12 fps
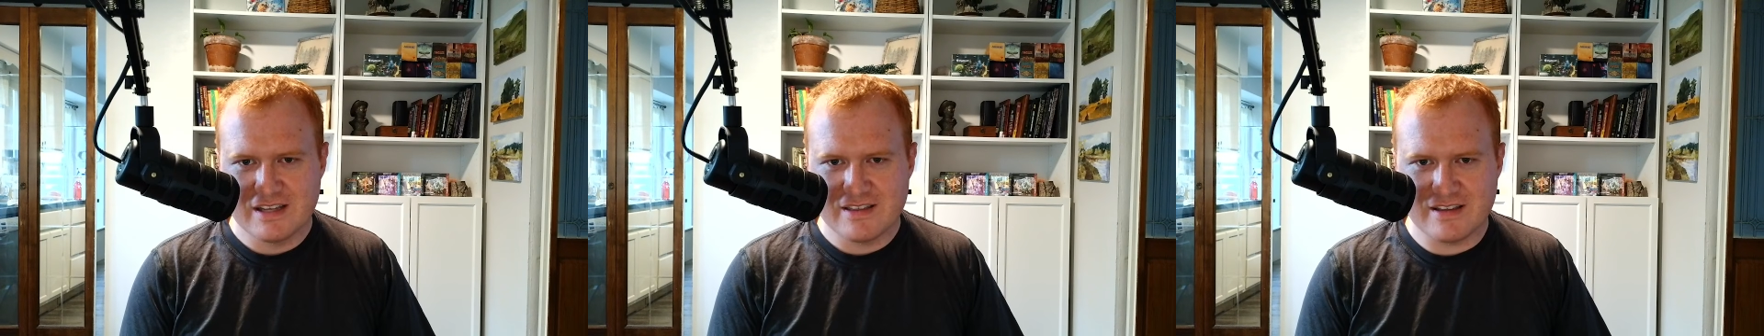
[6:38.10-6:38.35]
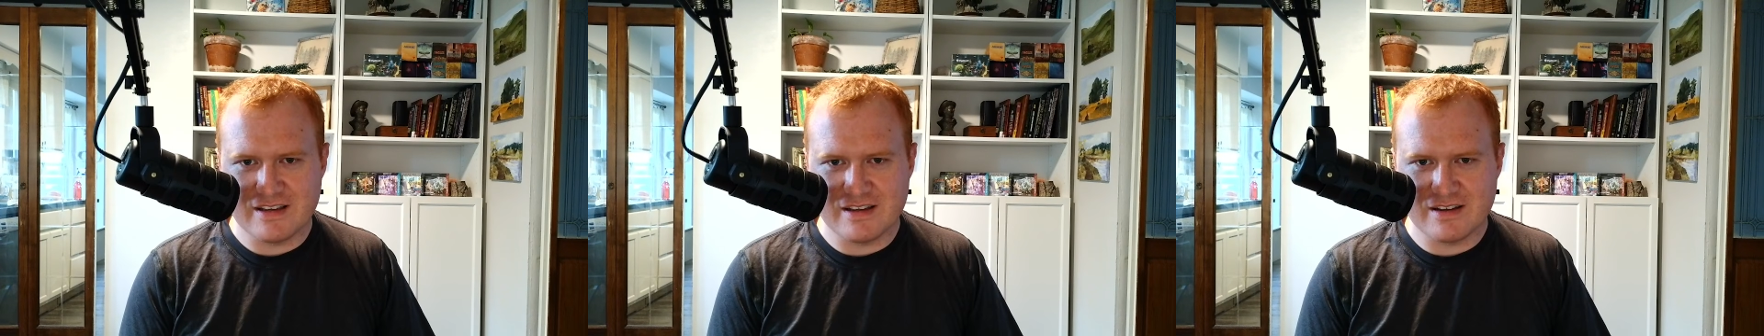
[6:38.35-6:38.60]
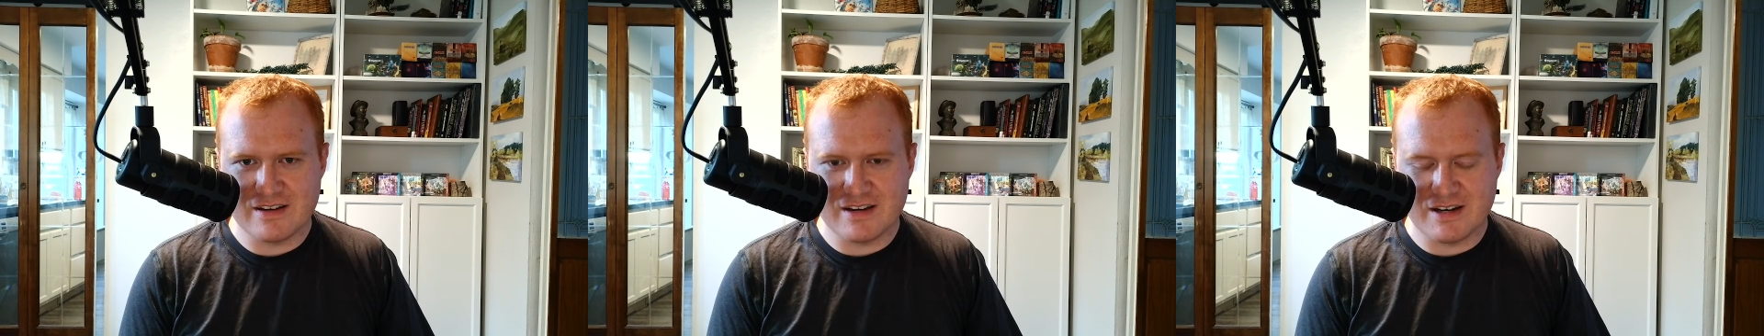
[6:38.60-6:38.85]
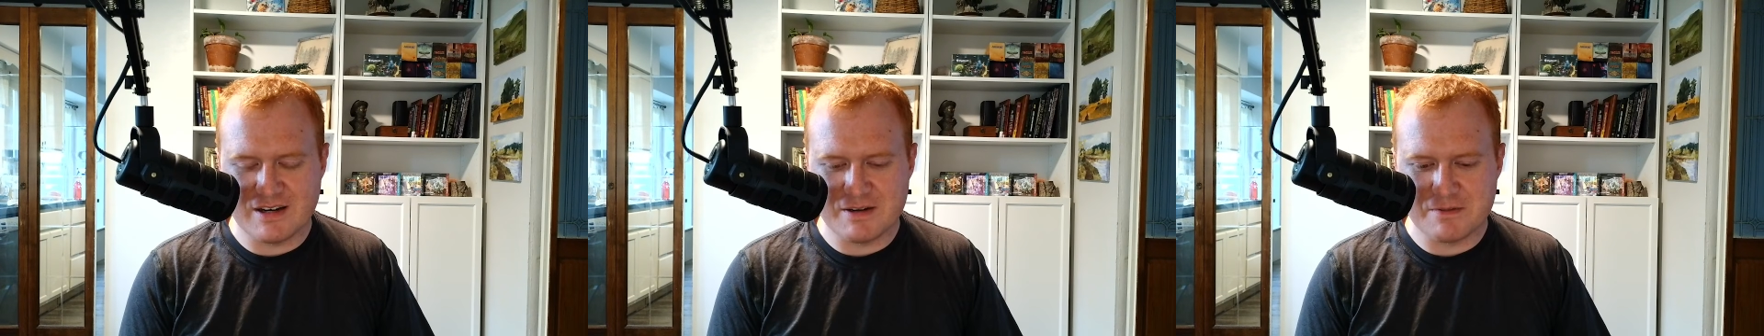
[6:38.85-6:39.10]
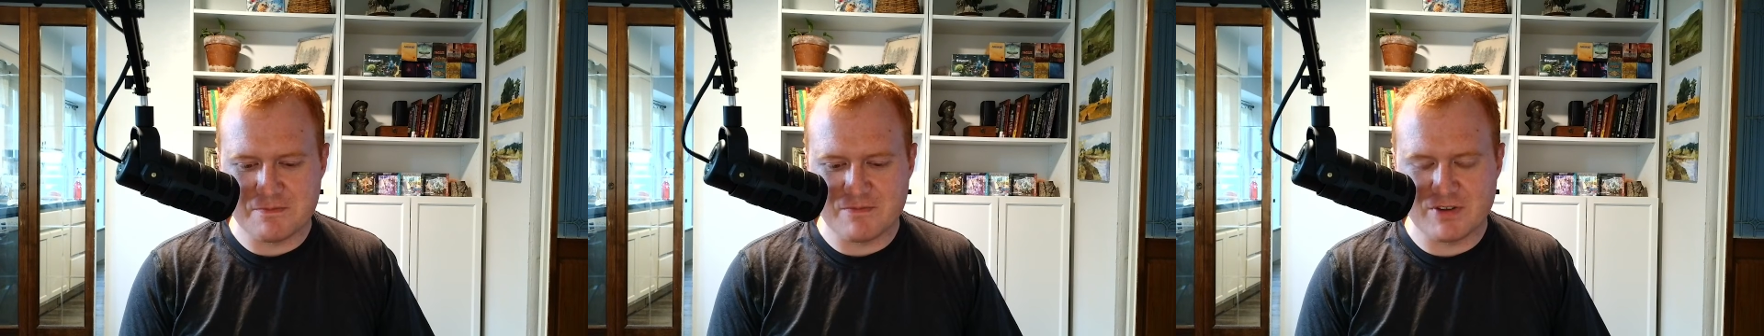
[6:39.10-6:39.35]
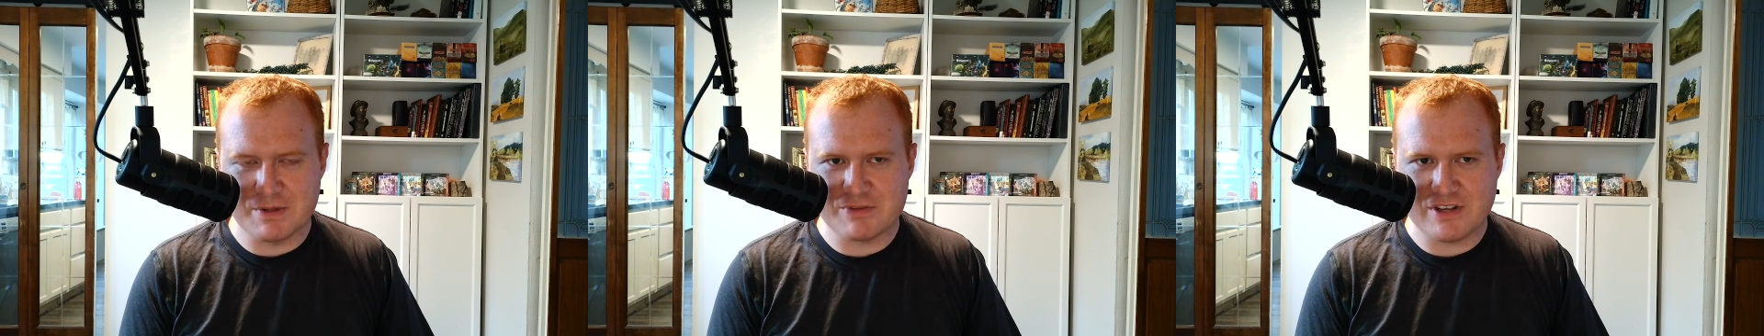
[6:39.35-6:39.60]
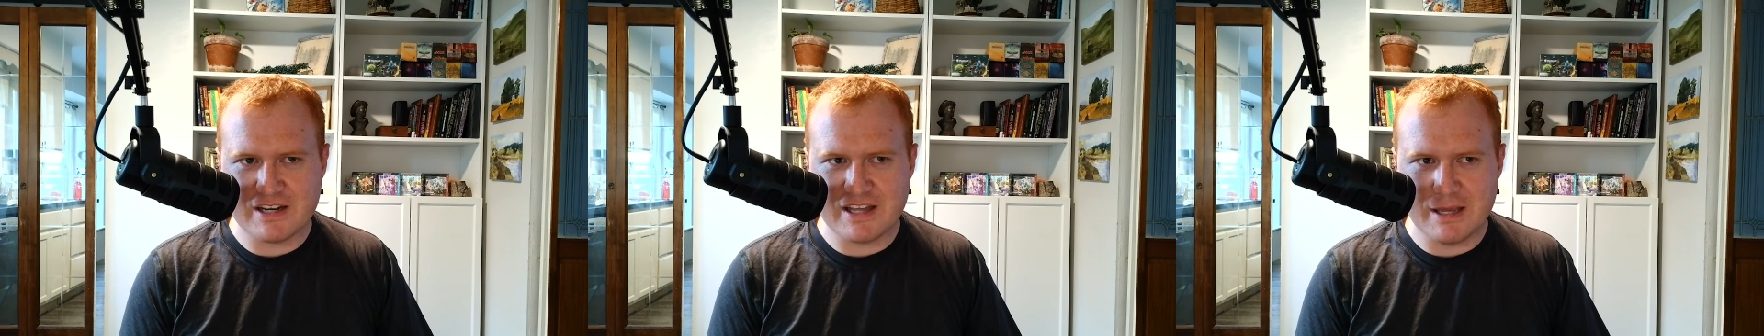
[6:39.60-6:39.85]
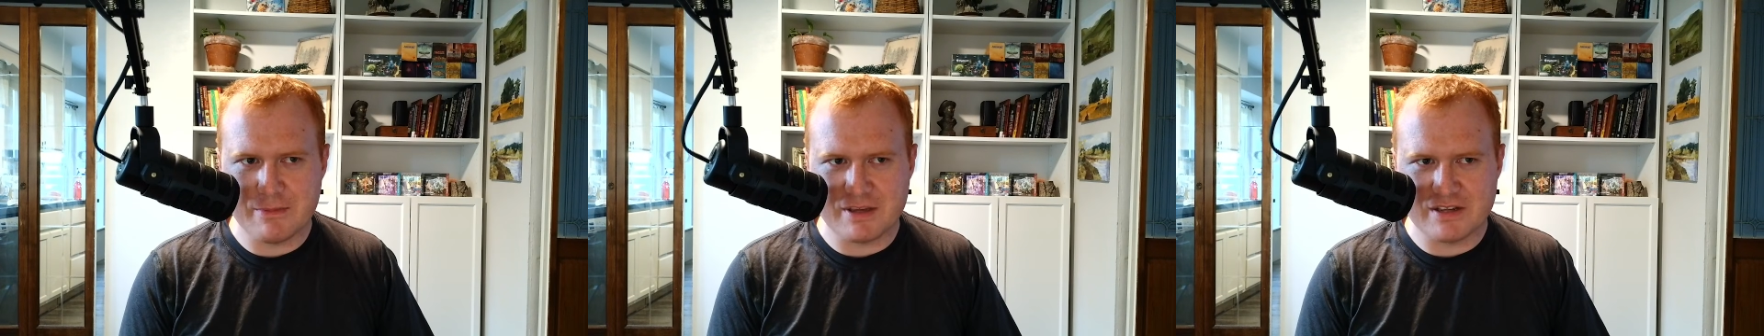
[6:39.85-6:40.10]
that Flipside
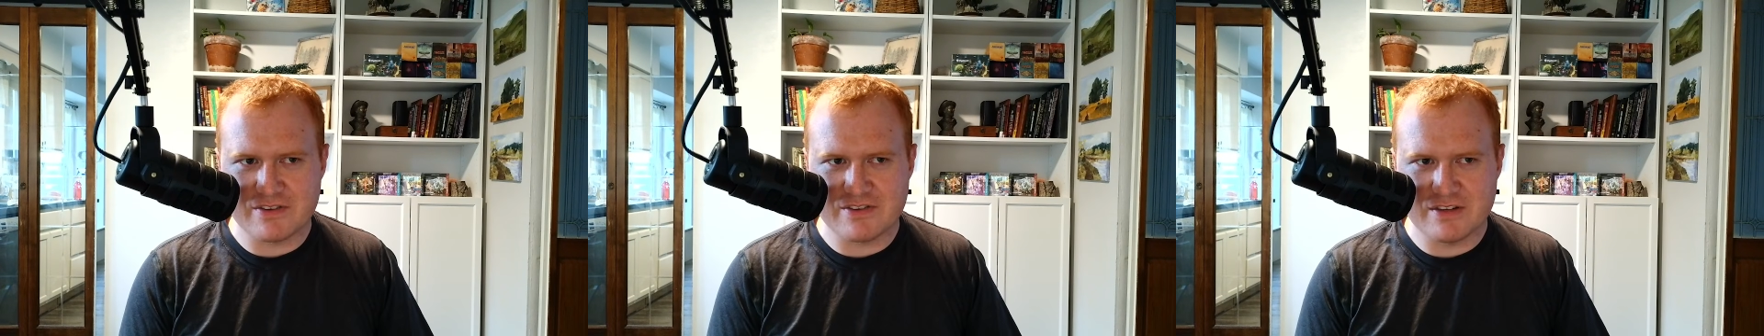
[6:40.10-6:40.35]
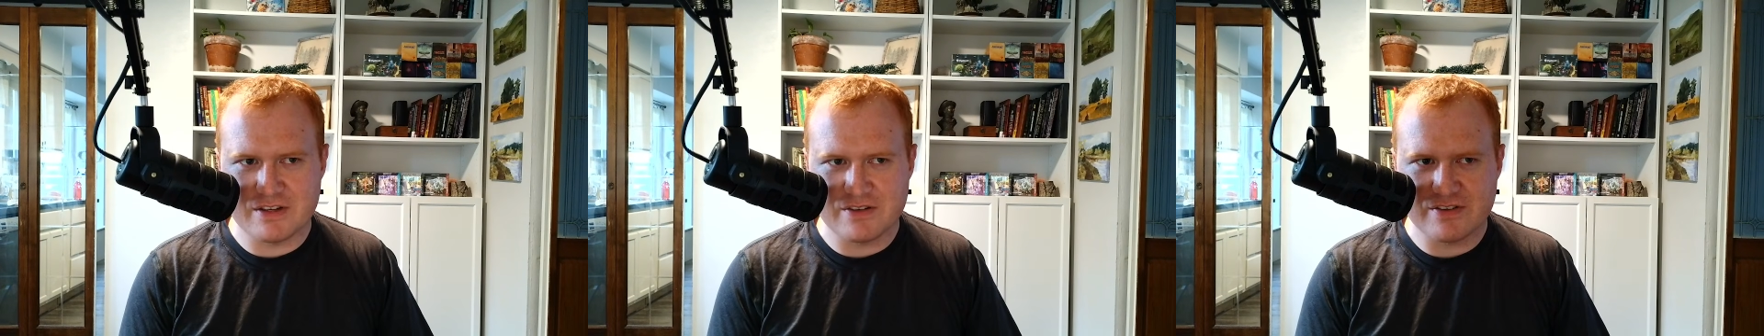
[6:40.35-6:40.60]
Gaming is still